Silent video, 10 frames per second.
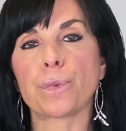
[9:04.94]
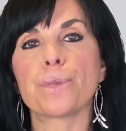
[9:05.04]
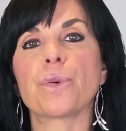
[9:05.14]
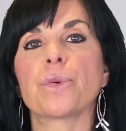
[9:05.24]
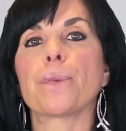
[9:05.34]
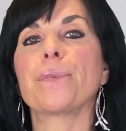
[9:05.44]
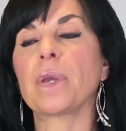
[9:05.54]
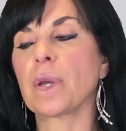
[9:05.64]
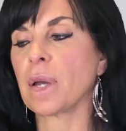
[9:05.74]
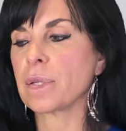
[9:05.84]
and removal
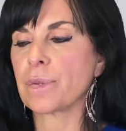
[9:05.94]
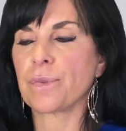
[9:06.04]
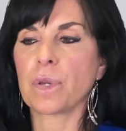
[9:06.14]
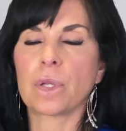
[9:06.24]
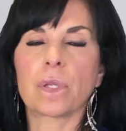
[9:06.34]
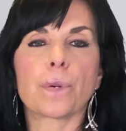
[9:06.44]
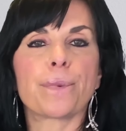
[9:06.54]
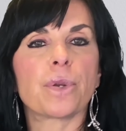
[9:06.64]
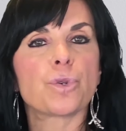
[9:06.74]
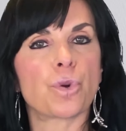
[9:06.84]
because of the little
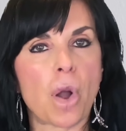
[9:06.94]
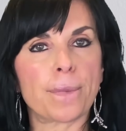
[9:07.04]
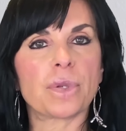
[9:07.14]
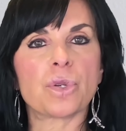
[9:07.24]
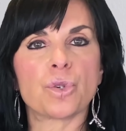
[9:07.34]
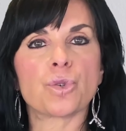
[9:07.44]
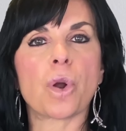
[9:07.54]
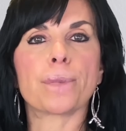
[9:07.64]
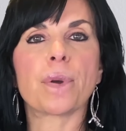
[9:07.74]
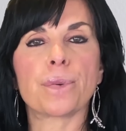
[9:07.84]
bit of trauma, tissue
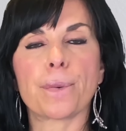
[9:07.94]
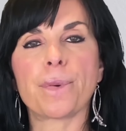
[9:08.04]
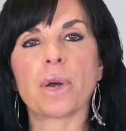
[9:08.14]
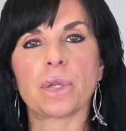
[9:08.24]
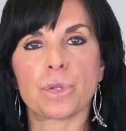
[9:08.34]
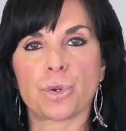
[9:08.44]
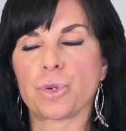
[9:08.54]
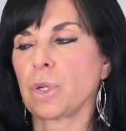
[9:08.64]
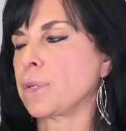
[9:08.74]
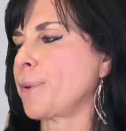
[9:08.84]
trauma upon
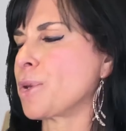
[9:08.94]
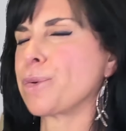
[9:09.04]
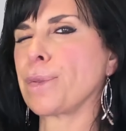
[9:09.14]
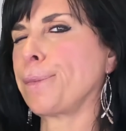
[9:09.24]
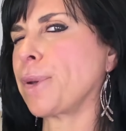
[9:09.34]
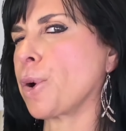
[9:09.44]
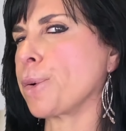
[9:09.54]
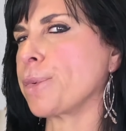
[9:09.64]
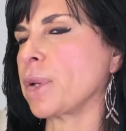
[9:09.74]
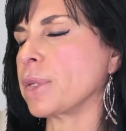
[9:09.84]
insertion, especially with the bigger
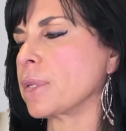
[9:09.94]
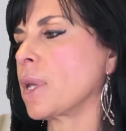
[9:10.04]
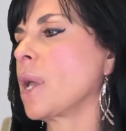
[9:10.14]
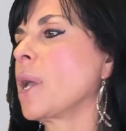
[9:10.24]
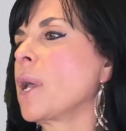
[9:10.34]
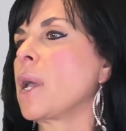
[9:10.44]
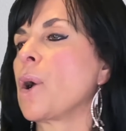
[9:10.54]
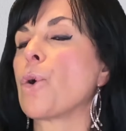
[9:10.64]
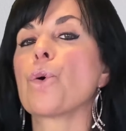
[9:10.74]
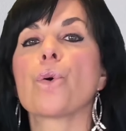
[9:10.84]
ones.
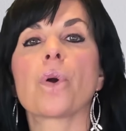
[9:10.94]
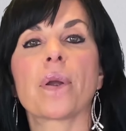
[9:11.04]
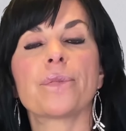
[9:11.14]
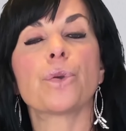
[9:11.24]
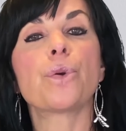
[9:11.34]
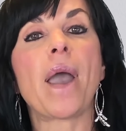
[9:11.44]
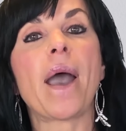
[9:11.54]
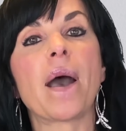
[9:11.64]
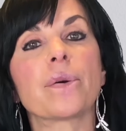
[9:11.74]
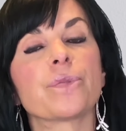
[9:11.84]
Or if you
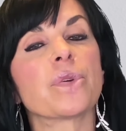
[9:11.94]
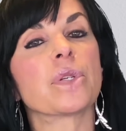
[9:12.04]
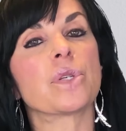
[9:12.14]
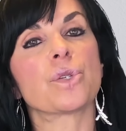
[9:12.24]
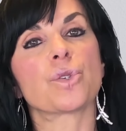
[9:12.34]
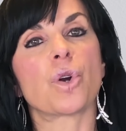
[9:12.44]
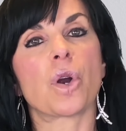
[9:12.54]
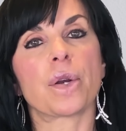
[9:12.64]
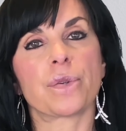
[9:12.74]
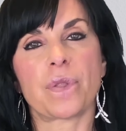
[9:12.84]
have
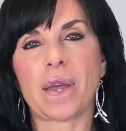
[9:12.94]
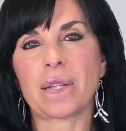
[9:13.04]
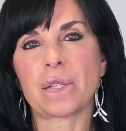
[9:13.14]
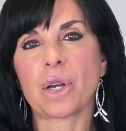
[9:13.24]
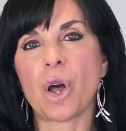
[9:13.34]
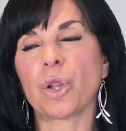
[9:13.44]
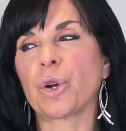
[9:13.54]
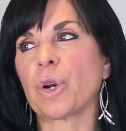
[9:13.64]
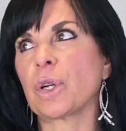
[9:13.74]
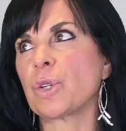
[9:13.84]
discharge that is a
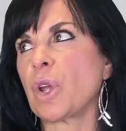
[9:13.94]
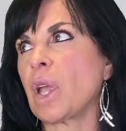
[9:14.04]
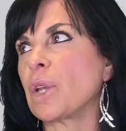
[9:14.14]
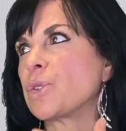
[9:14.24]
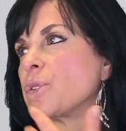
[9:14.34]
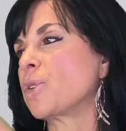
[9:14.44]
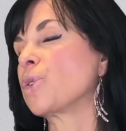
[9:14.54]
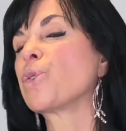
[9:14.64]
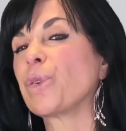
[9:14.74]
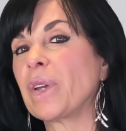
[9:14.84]
color change such
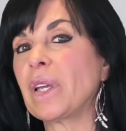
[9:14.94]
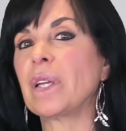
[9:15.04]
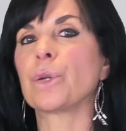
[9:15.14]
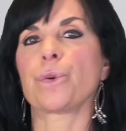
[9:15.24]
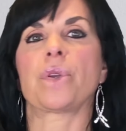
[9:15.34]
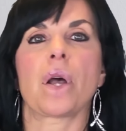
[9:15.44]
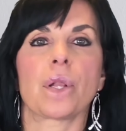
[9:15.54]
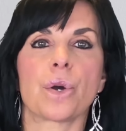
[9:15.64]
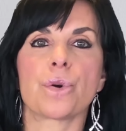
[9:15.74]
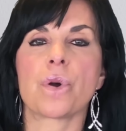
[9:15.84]
as green or
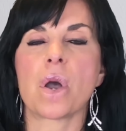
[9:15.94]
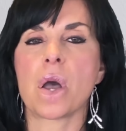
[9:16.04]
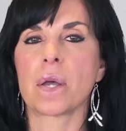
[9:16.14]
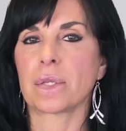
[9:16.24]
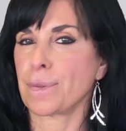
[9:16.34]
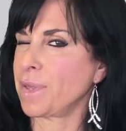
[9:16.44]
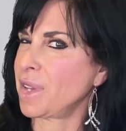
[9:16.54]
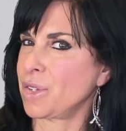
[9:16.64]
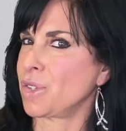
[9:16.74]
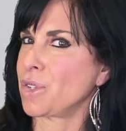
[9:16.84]
yellow, something
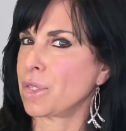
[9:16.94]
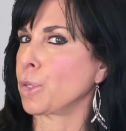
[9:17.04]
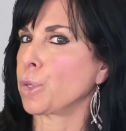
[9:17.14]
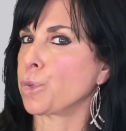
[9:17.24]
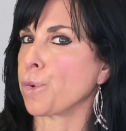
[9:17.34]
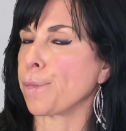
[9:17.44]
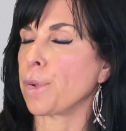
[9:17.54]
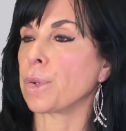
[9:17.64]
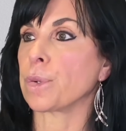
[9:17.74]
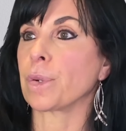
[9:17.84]
that just doesn't look
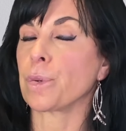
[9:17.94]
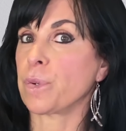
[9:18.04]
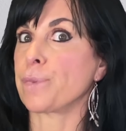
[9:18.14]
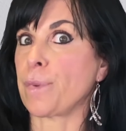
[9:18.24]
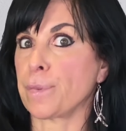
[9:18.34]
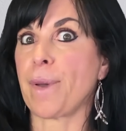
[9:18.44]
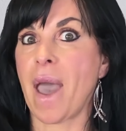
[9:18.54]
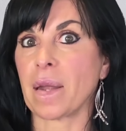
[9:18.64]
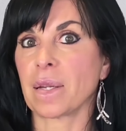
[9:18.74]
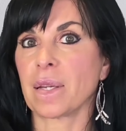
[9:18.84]
normal or smells
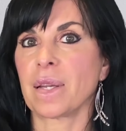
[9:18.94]
bad,